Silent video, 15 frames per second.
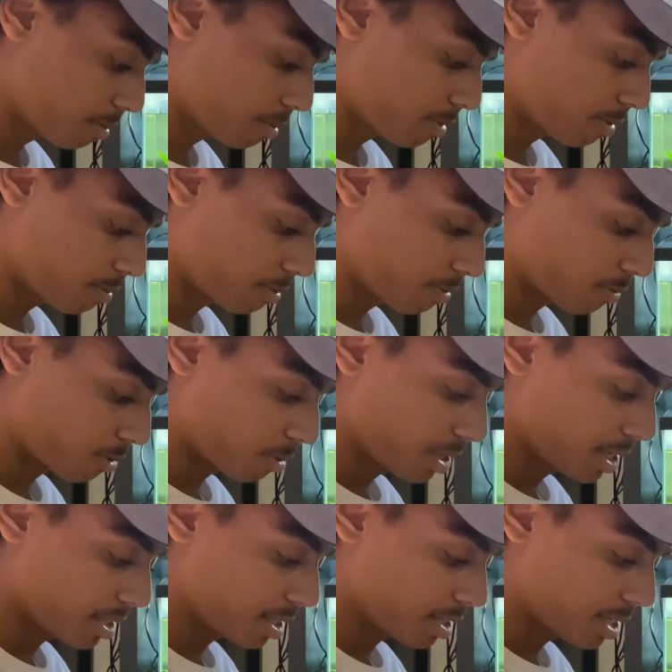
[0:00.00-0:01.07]
before we
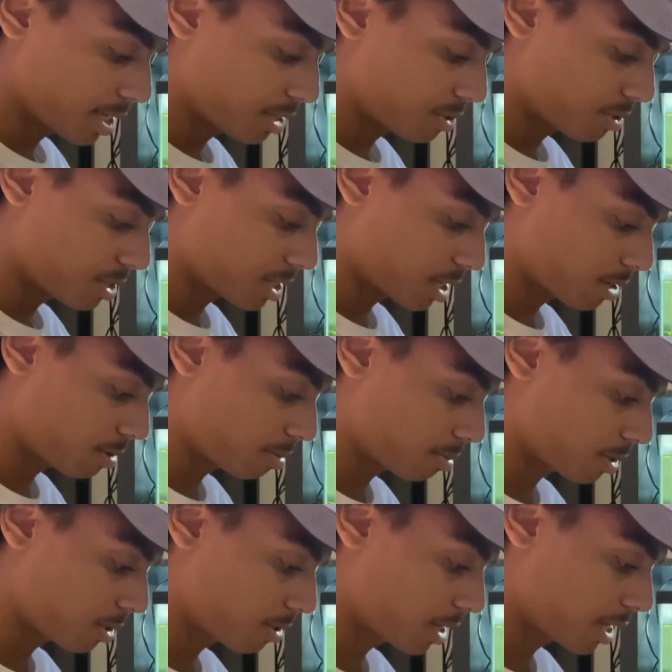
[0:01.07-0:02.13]
get the tetras out, I'm gonna
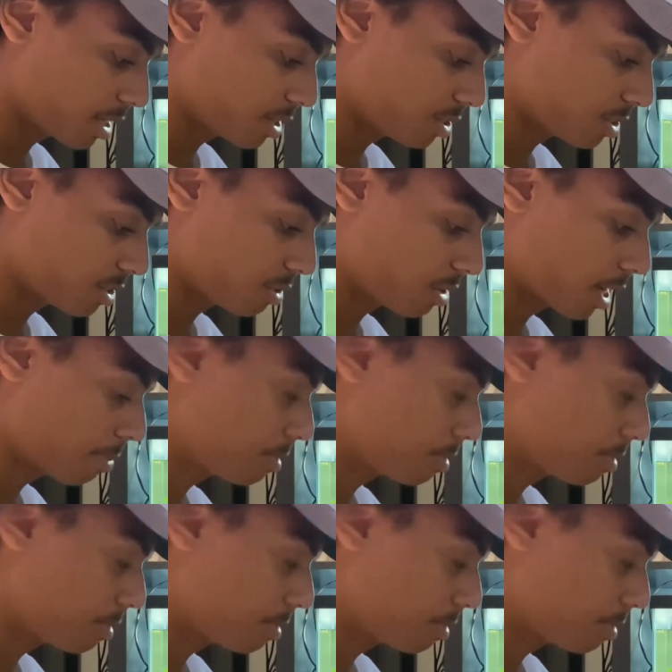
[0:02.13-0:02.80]
go ahead and just grab this